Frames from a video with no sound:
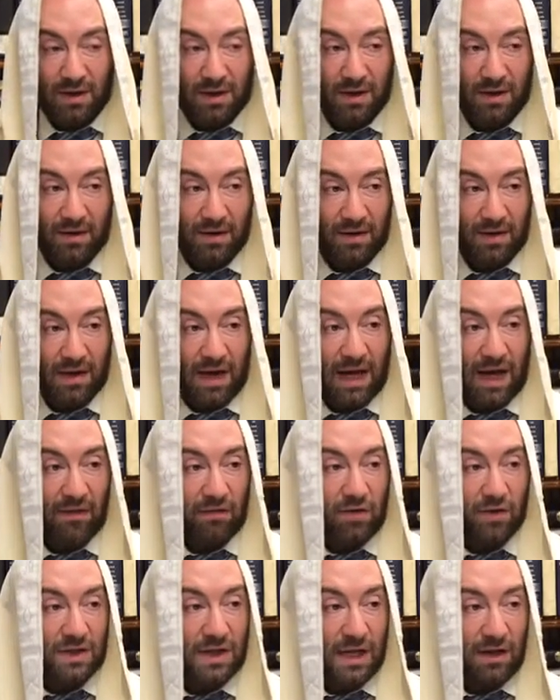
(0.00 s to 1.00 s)
I
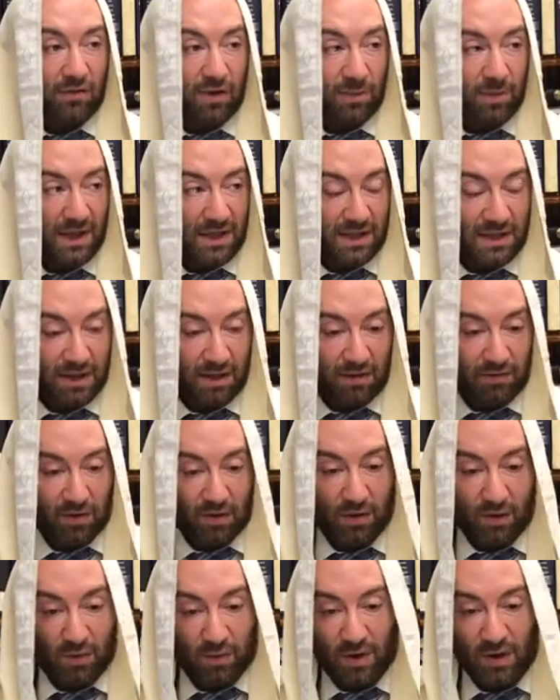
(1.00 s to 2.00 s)
have to solve it myself, you
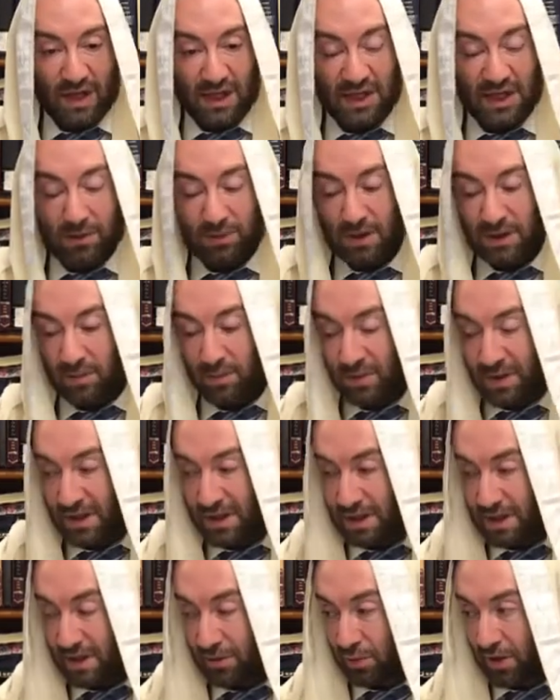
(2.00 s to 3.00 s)
know, because Hashem is
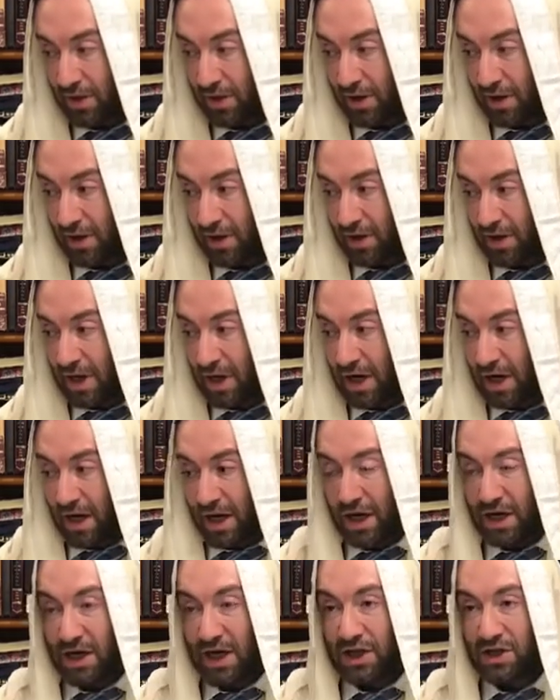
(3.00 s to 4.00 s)
busy. We think
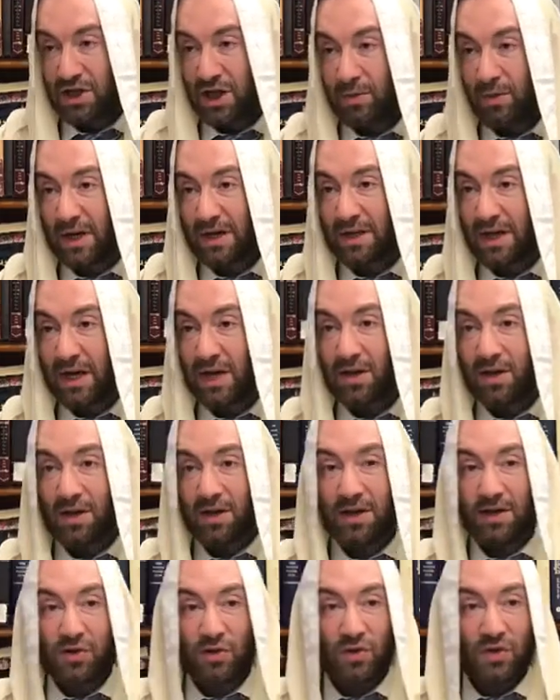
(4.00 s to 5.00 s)
Hashem has other
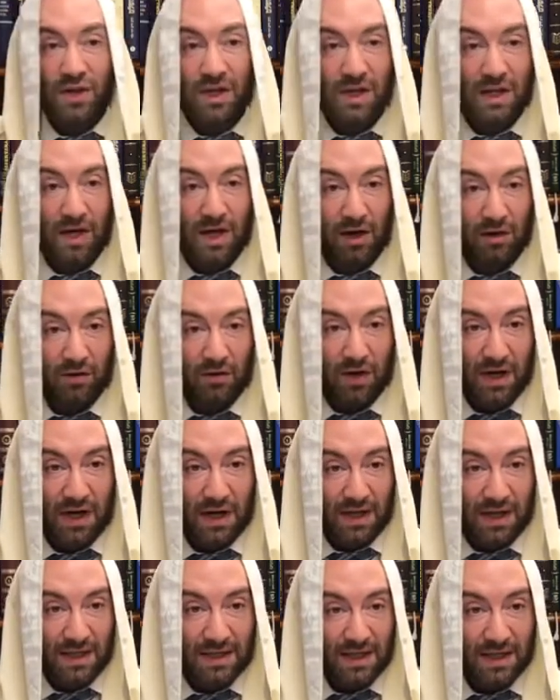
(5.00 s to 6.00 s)
things to take care of.
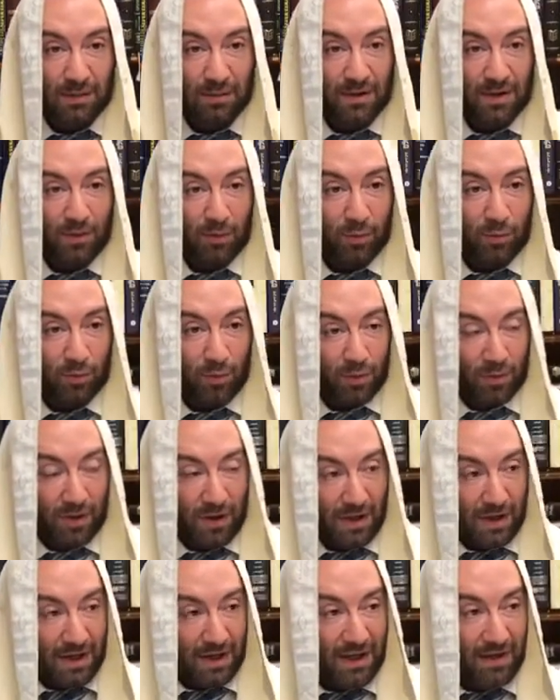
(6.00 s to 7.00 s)
He's going to be
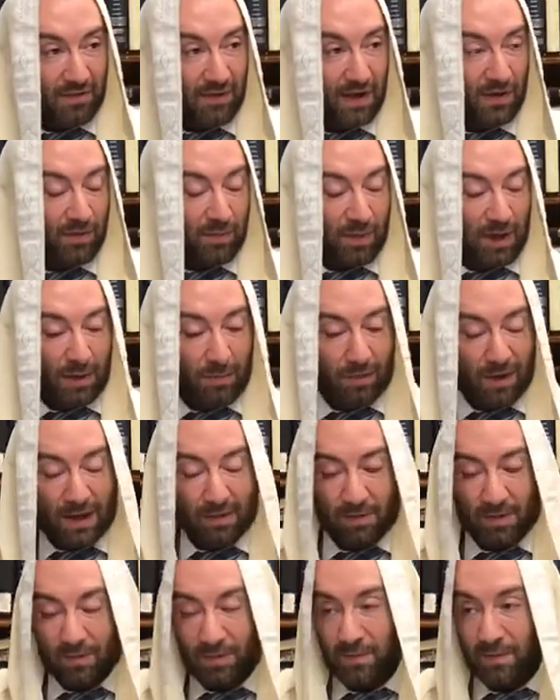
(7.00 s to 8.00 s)
involved in my
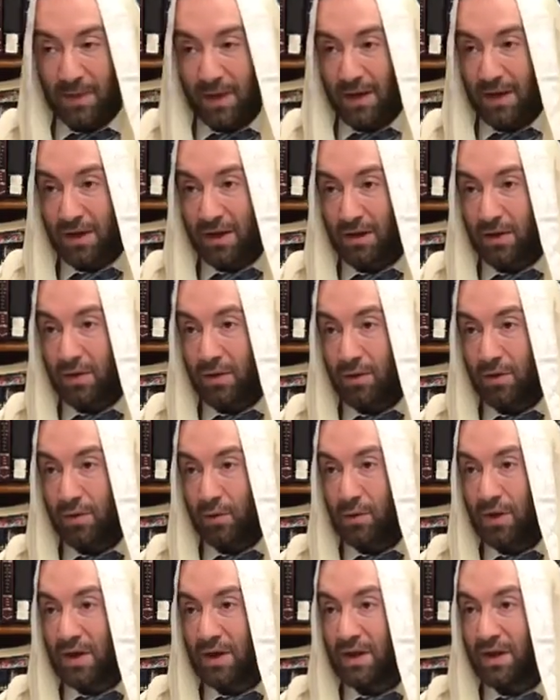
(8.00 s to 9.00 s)
problem.
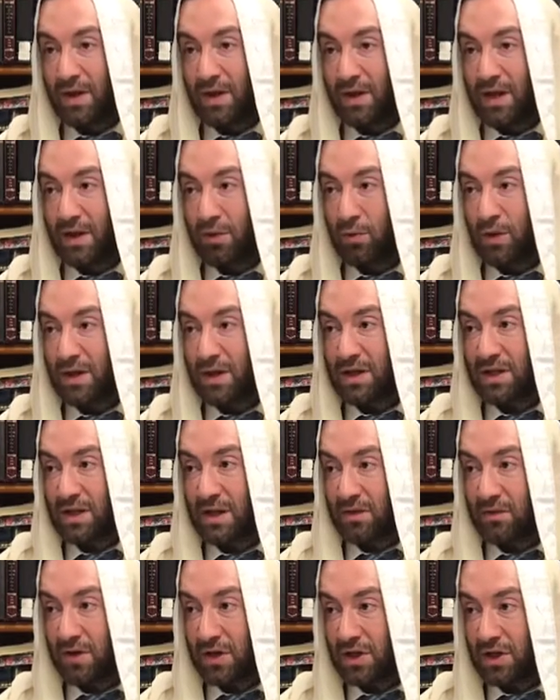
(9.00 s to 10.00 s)
We think that we're the
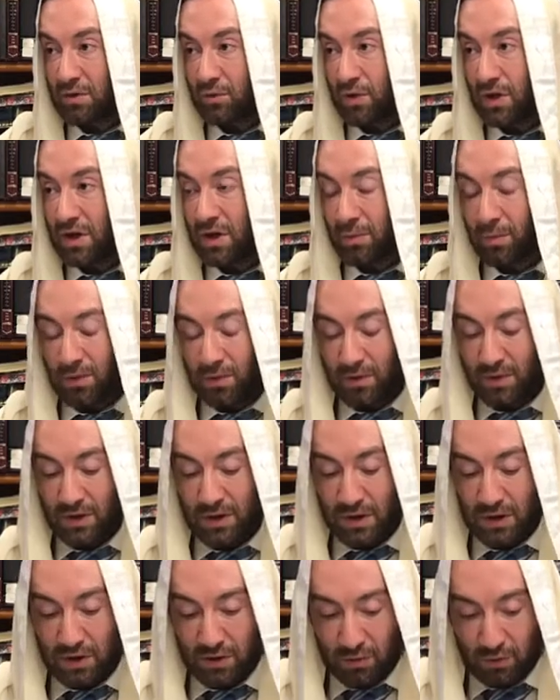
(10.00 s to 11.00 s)
salvation. We're the
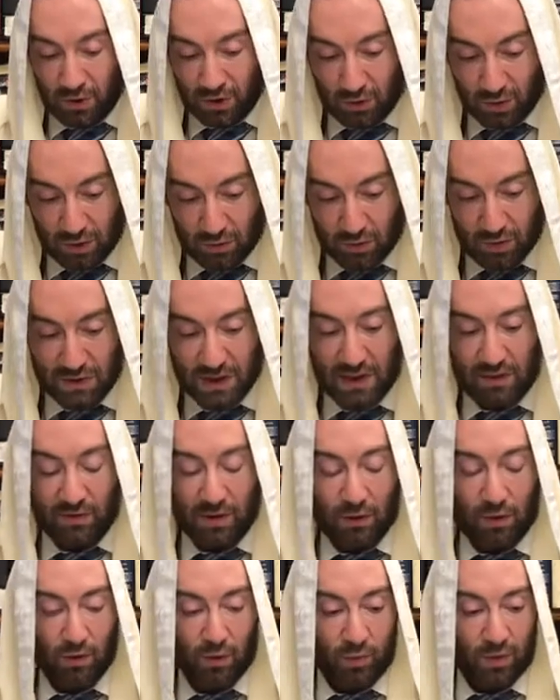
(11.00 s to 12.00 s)
we know how to solve
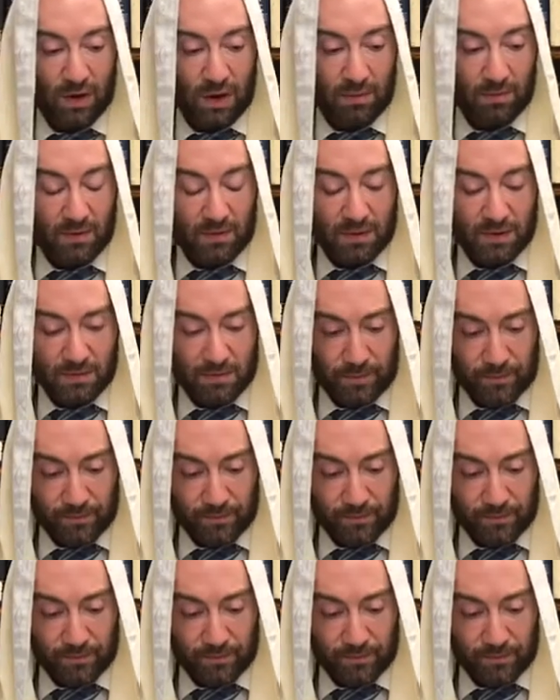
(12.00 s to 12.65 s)
our own problems.